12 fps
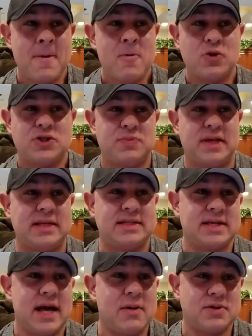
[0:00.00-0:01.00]
which means
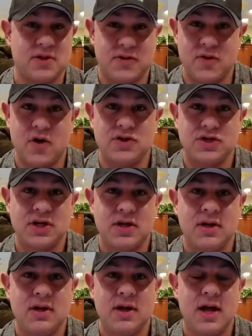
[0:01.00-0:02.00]
that I was lethargic,
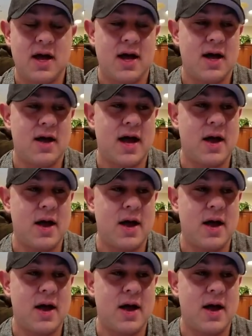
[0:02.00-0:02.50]
uh,